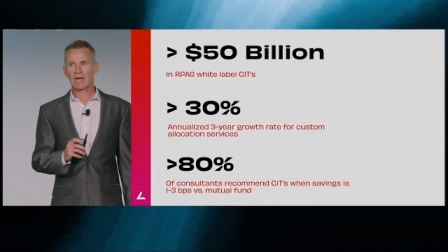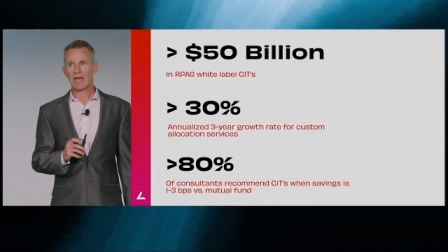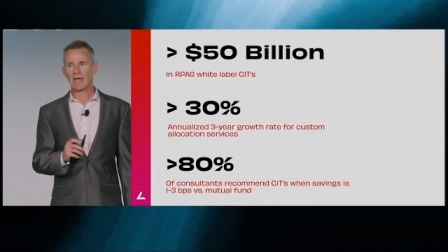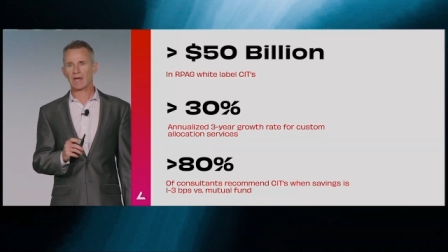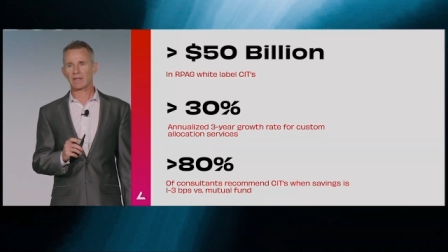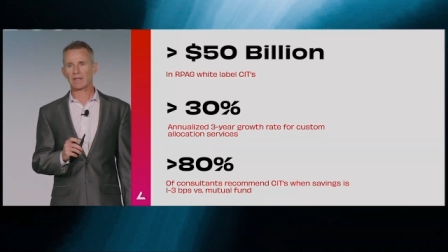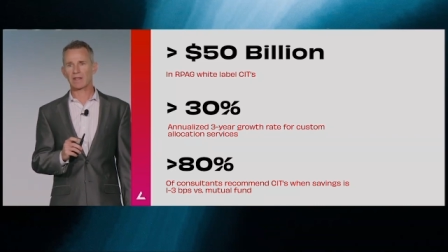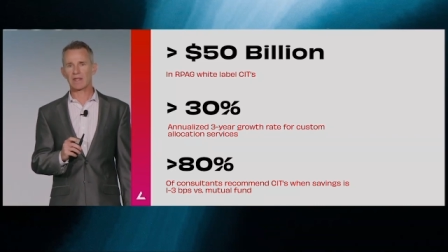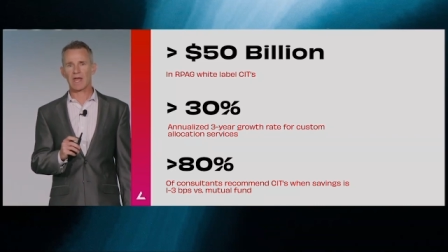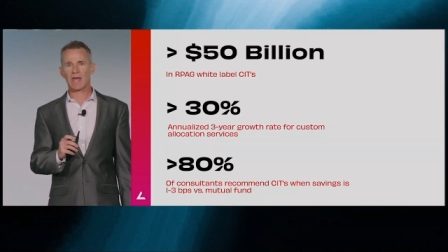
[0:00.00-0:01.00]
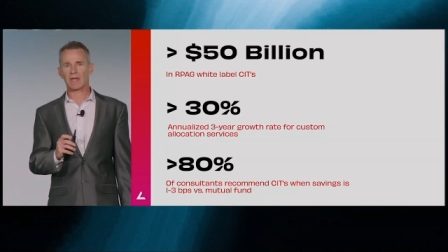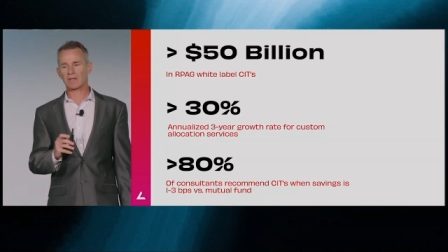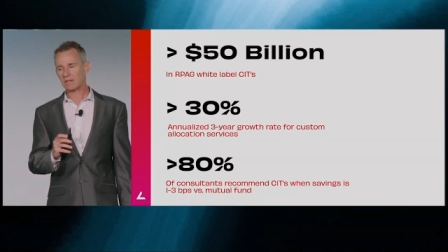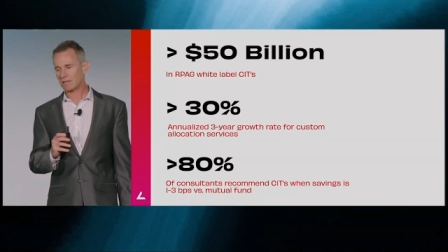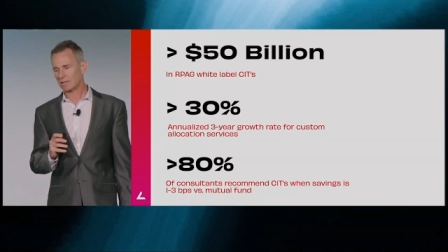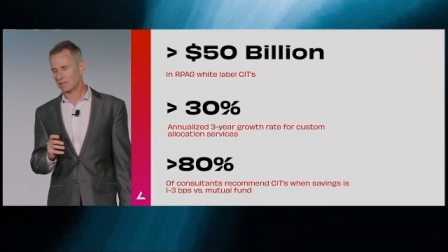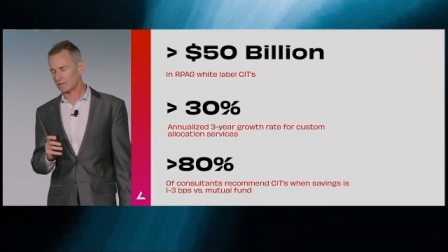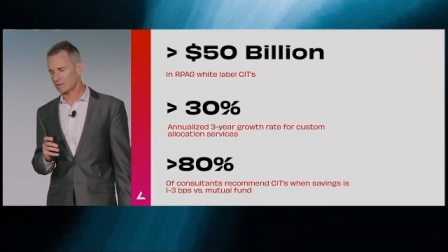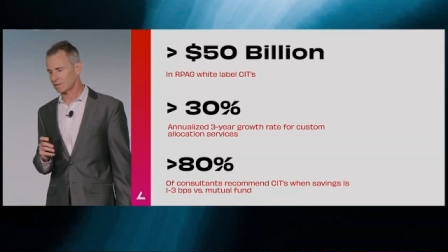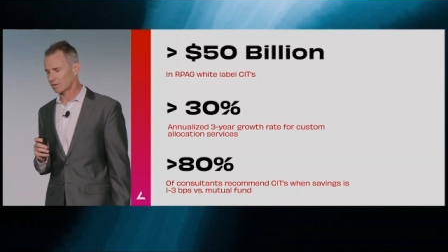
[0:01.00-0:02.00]
And then,
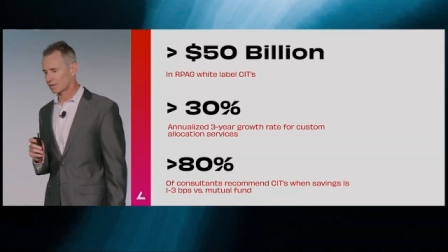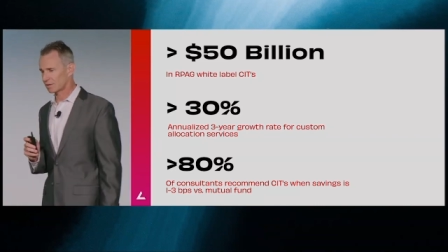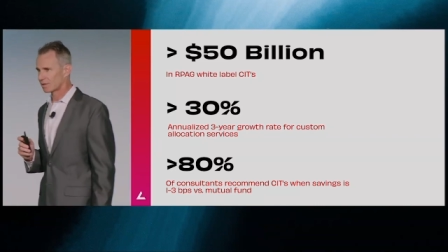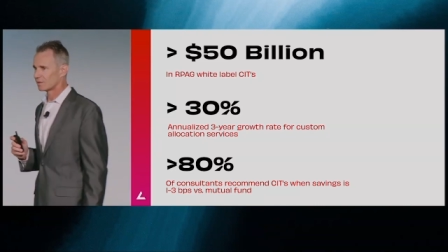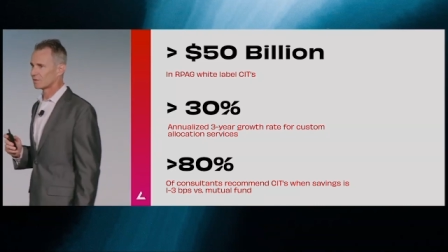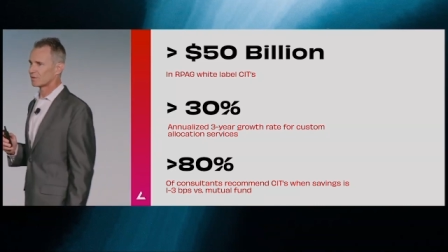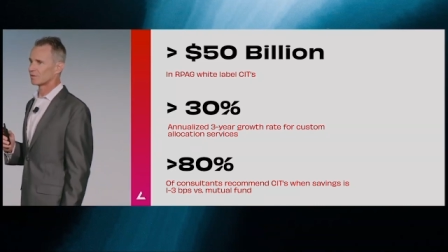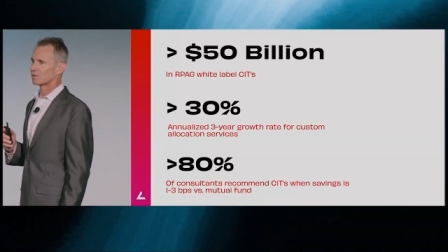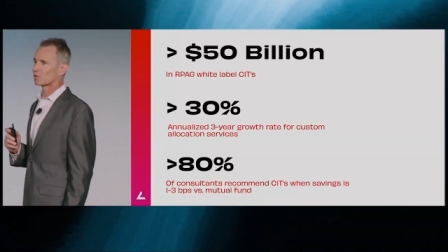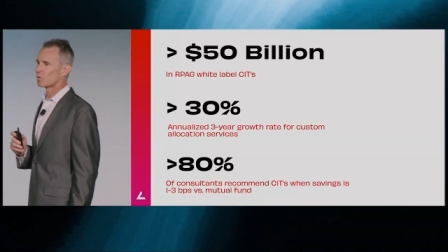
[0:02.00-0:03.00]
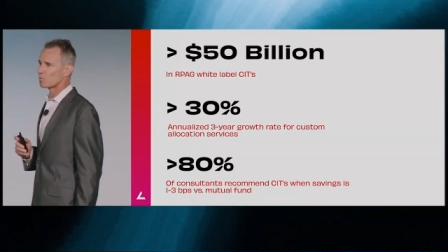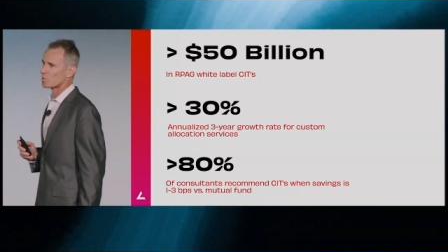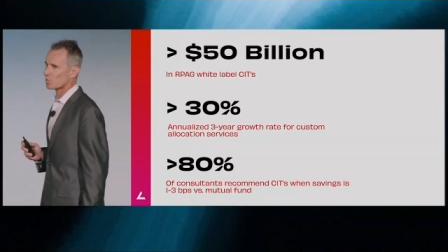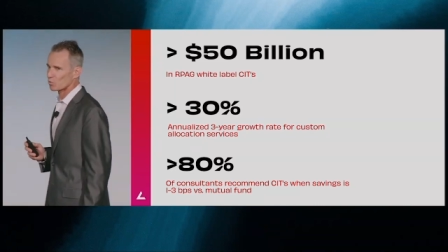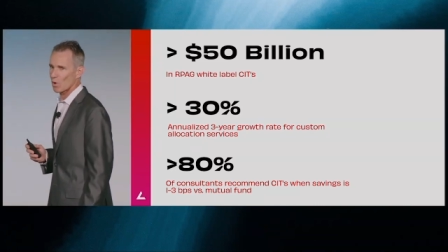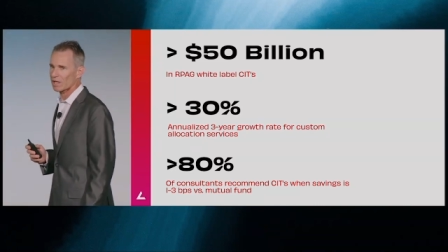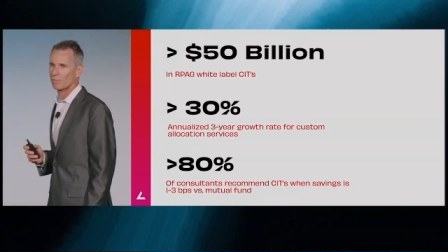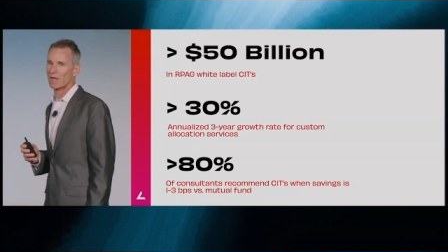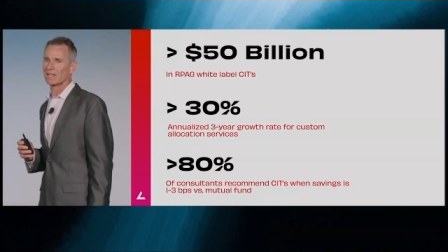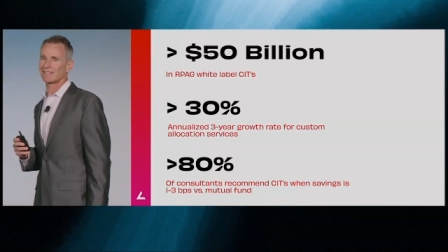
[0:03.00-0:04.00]
should we be
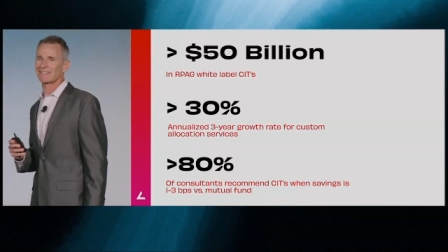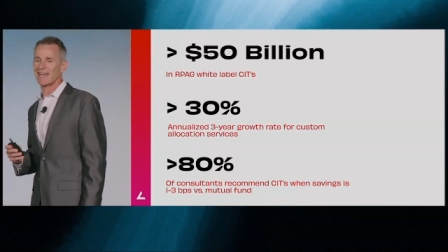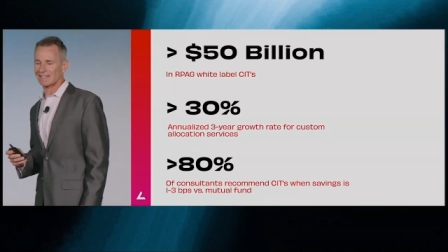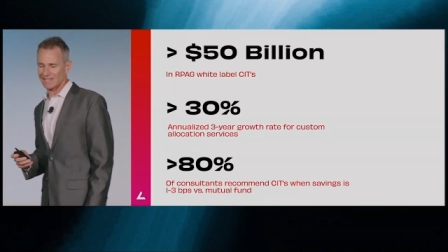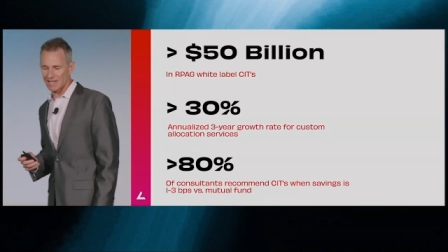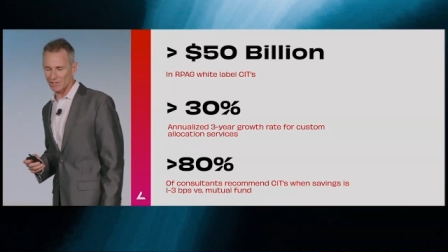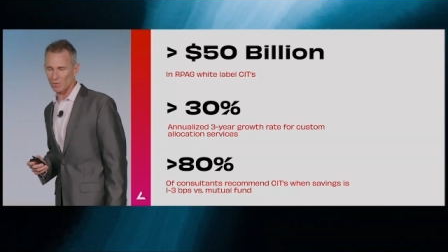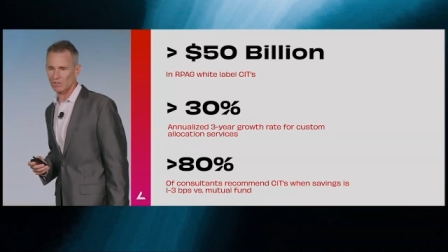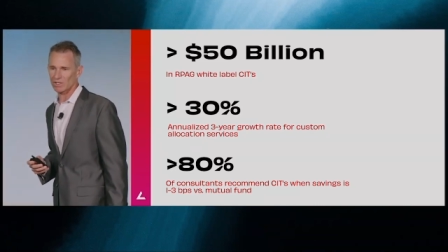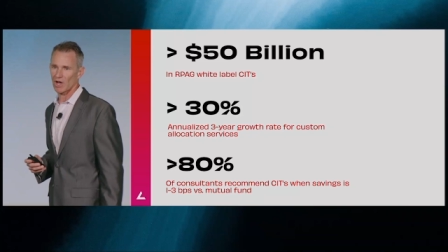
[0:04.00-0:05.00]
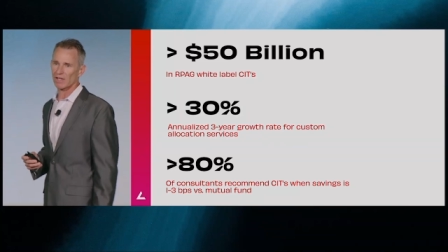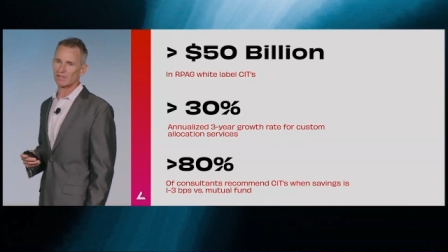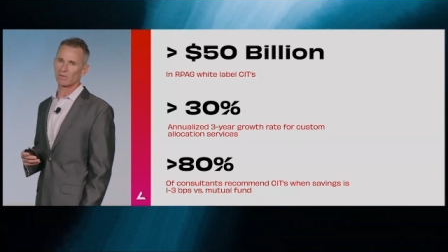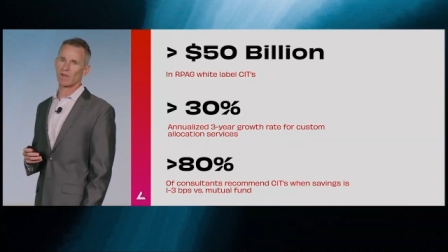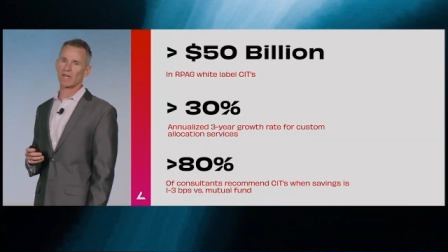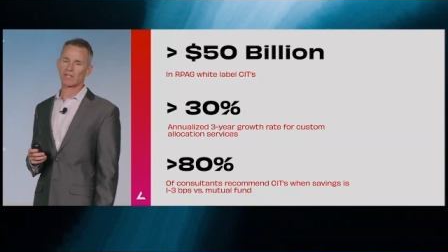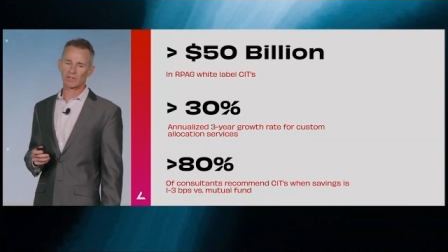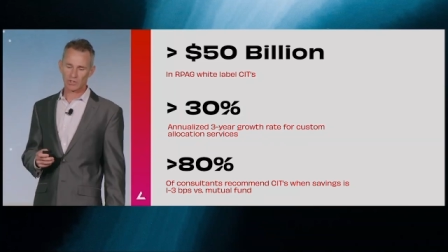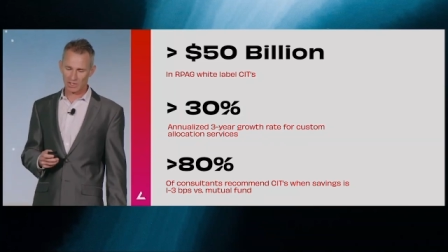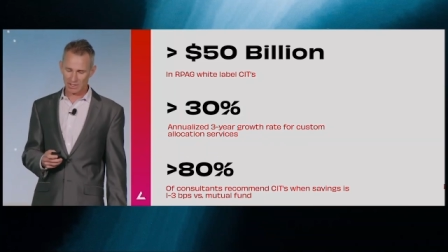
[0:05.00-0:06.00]
recommending CITs? What's the cost
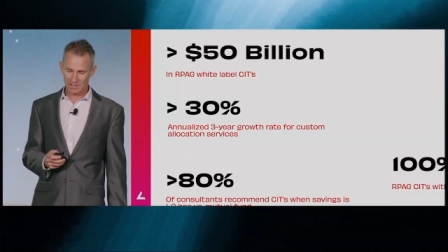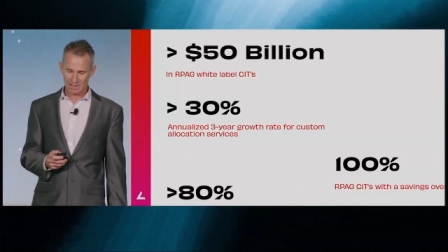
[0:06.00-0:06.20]
advantage?